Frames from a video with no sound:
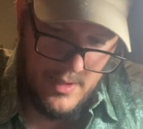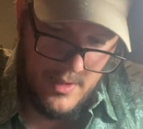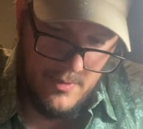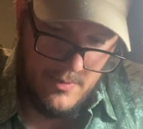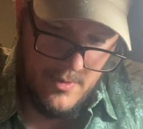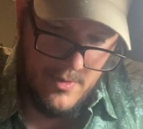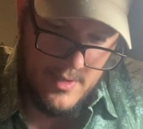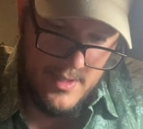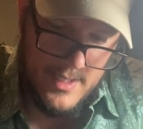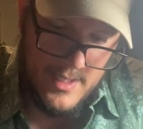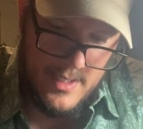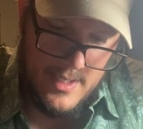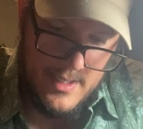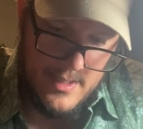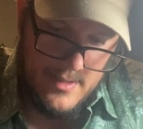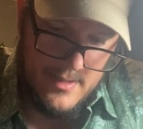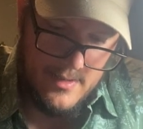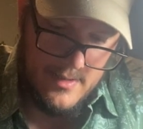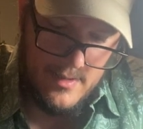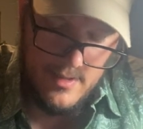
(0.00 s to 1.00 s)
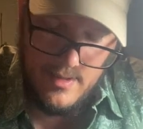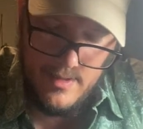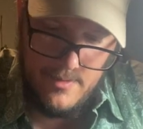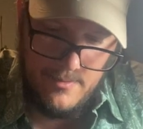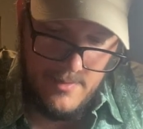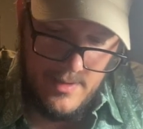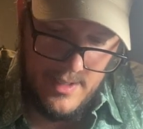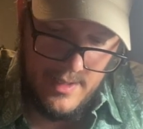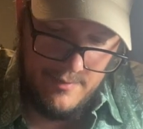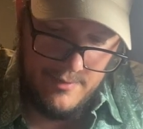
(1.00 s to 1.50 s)
I wanted. Alright,
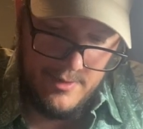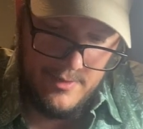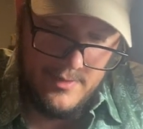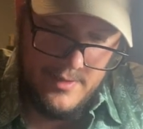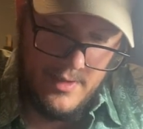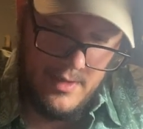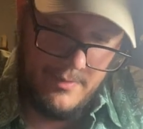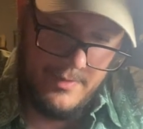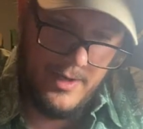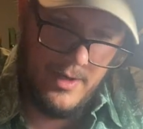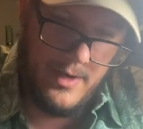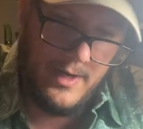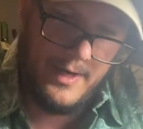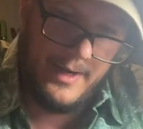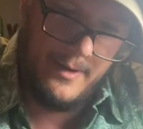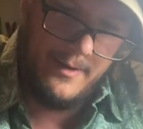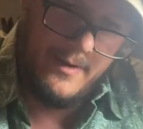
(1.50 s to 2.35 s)
whatever. It'll be alright.